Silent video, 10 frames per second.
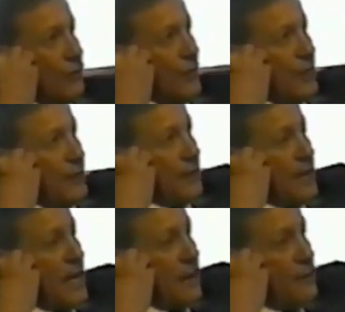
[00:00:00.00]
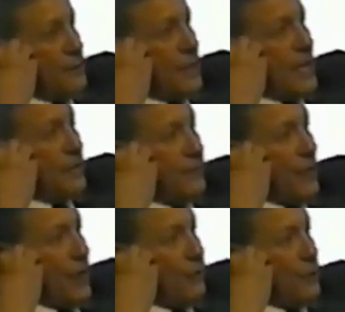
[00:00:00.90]
where the Arabs' cash
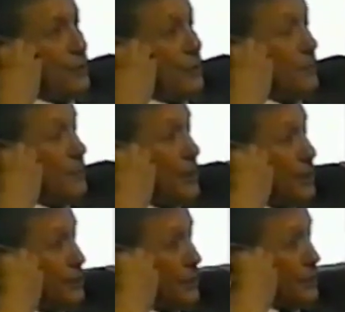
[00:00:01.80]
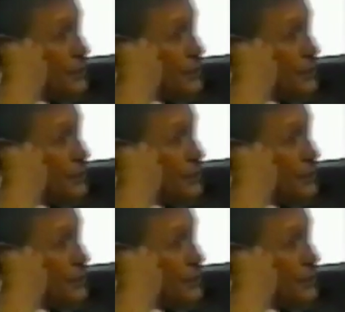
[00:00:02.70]
flow would diminish